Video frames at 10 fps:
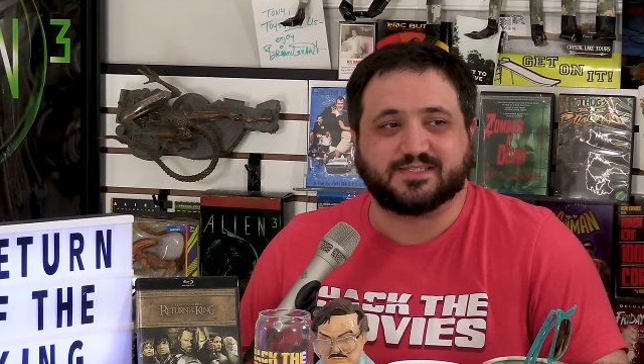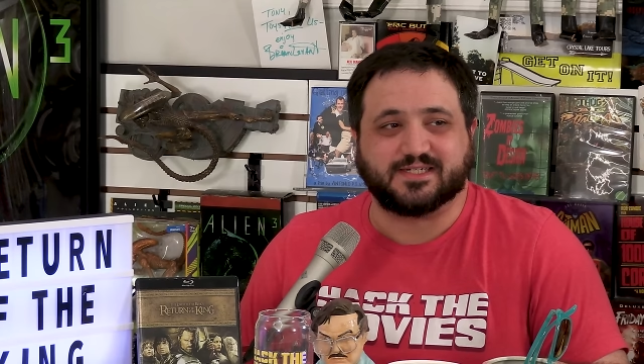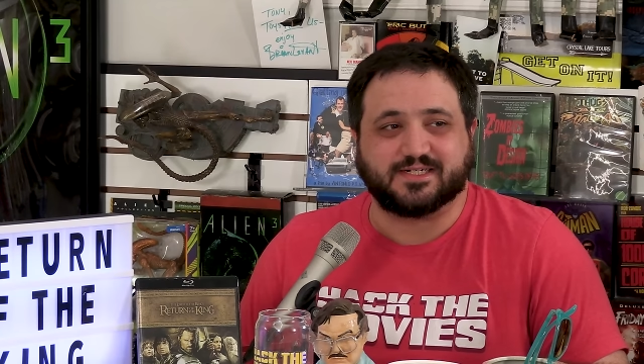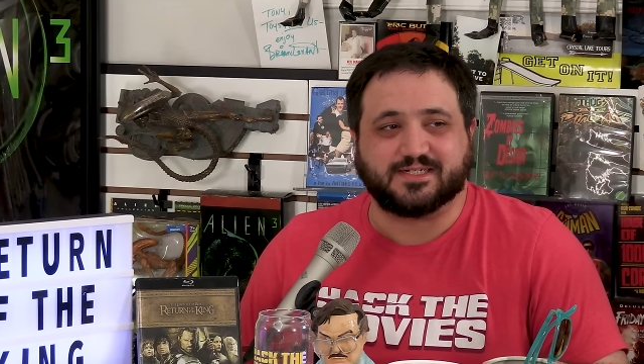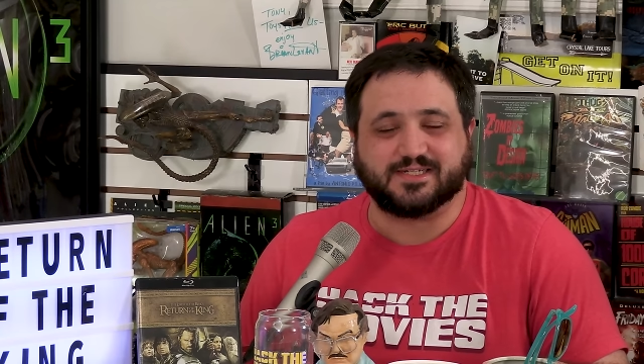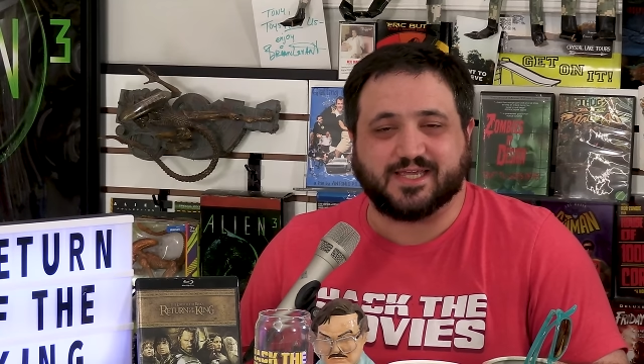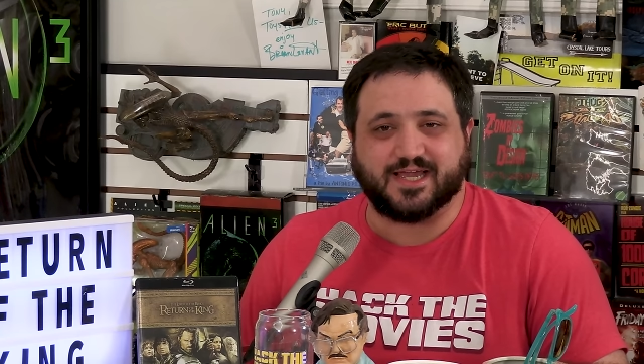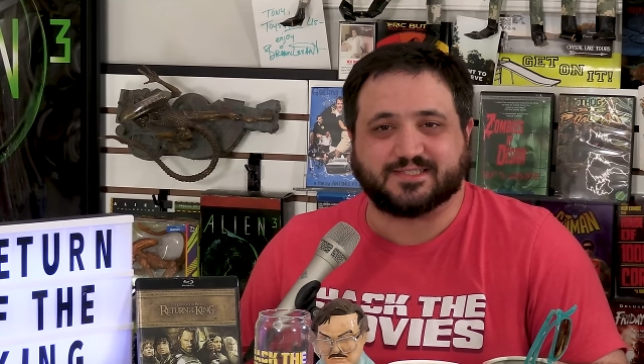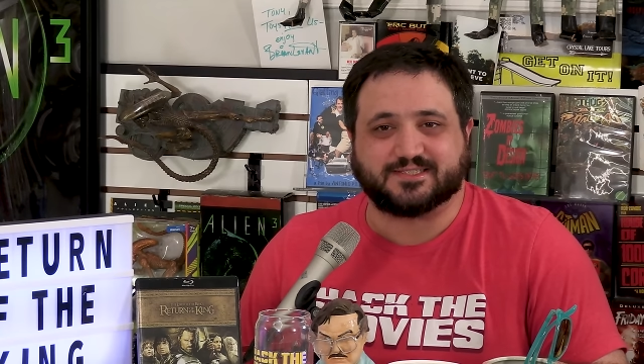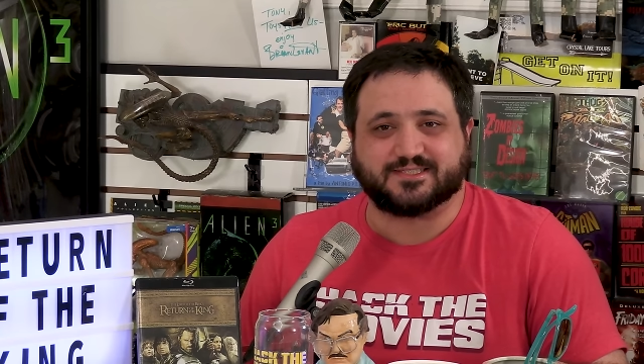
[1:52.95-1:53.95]
didn't
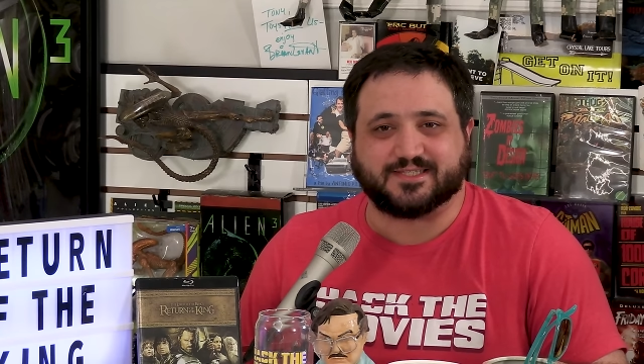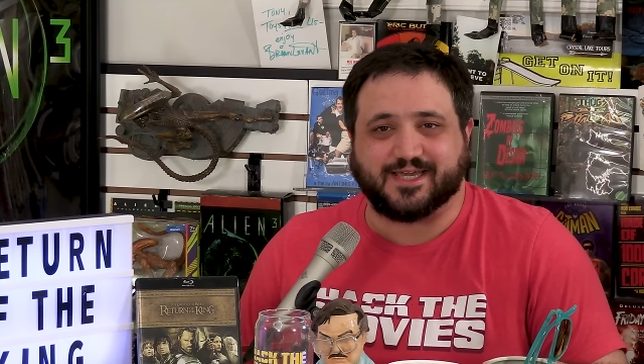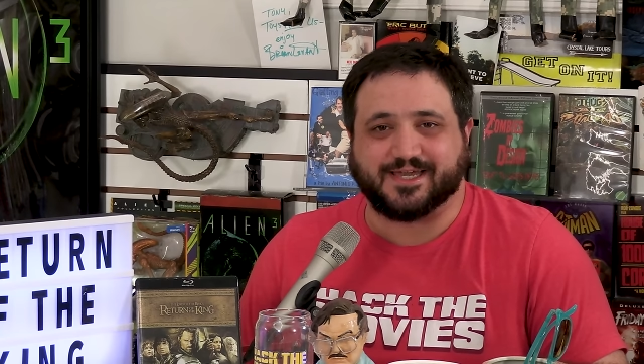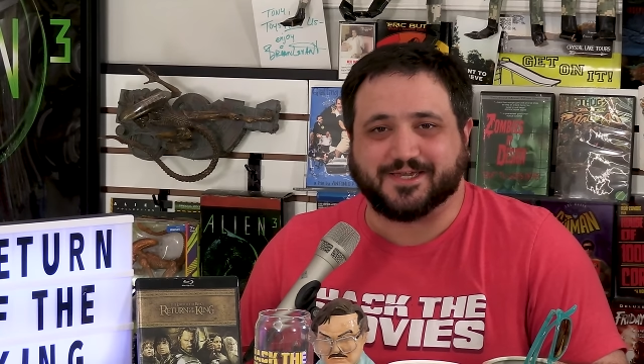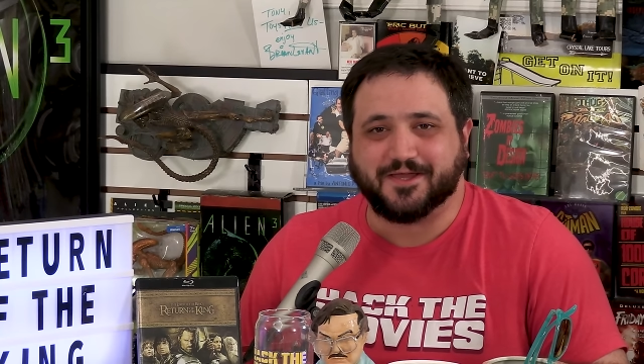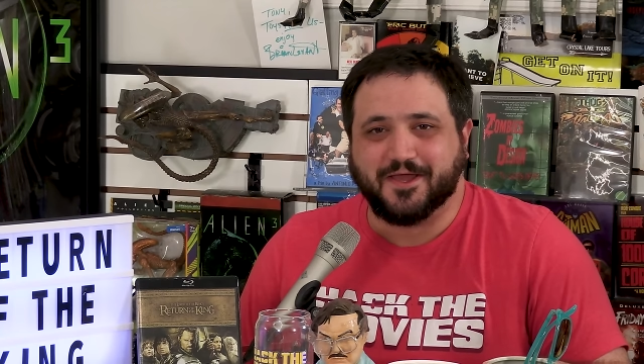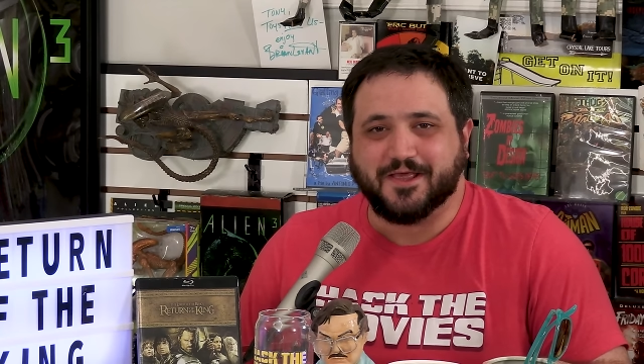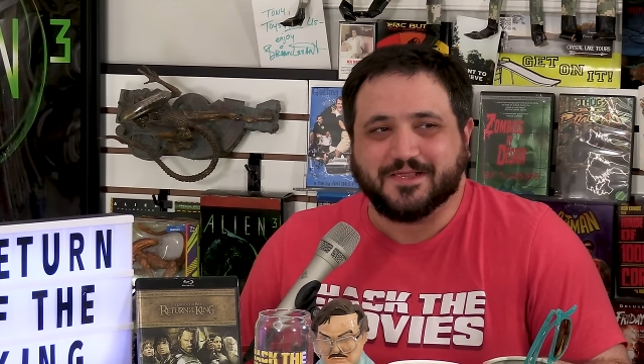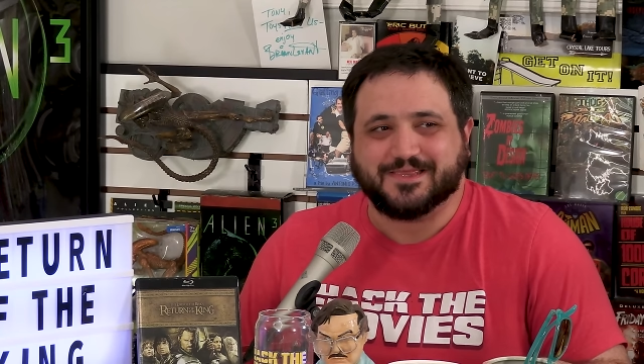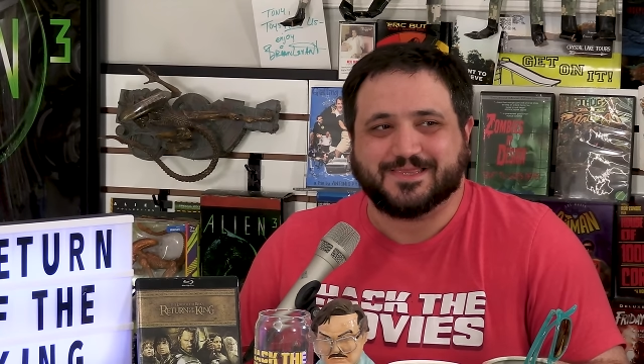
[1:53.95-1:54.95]
get sick
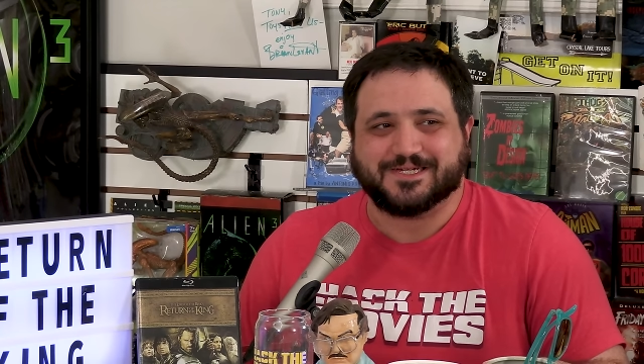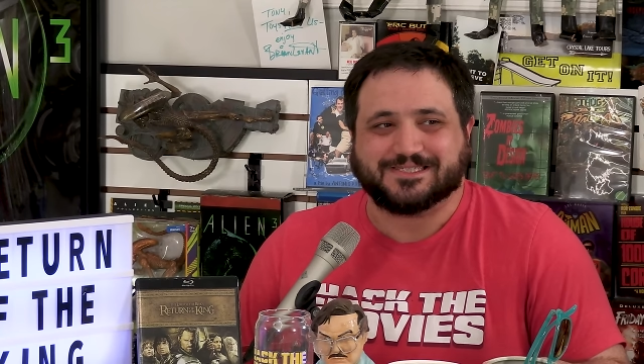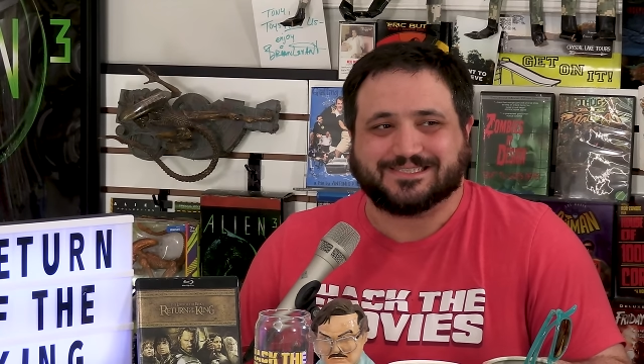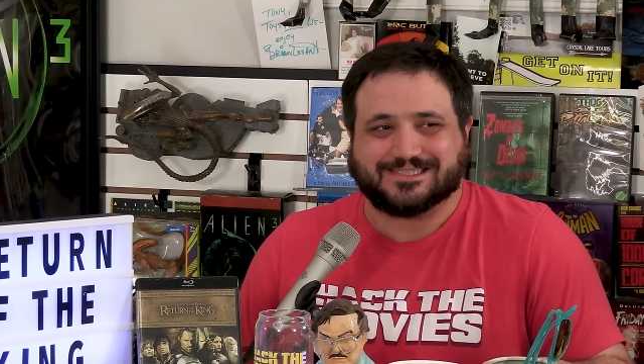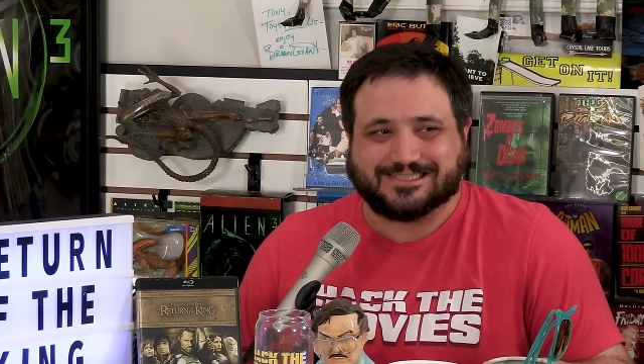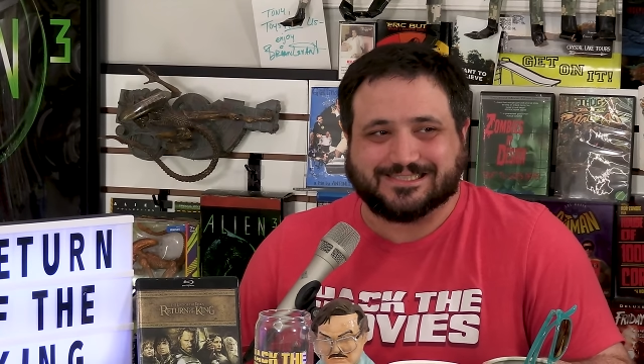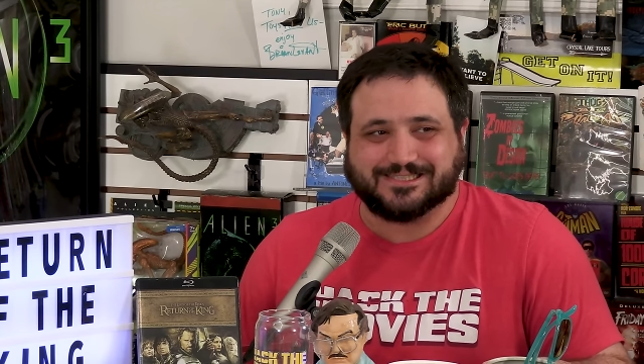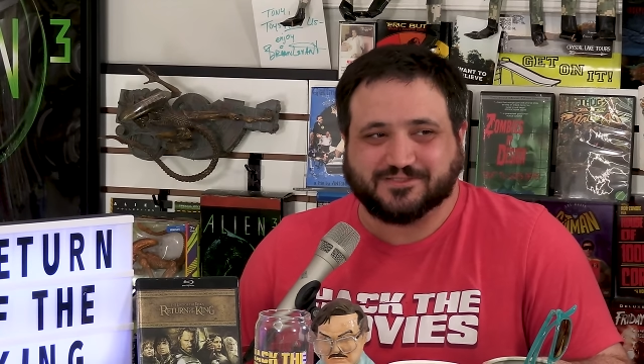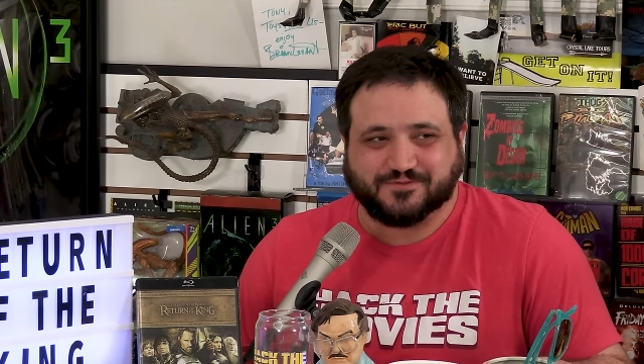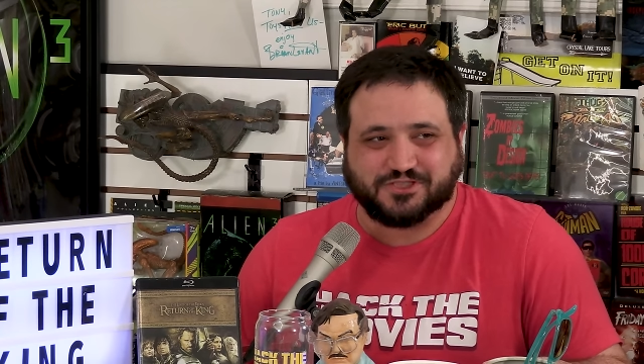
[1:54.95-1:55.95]
the day of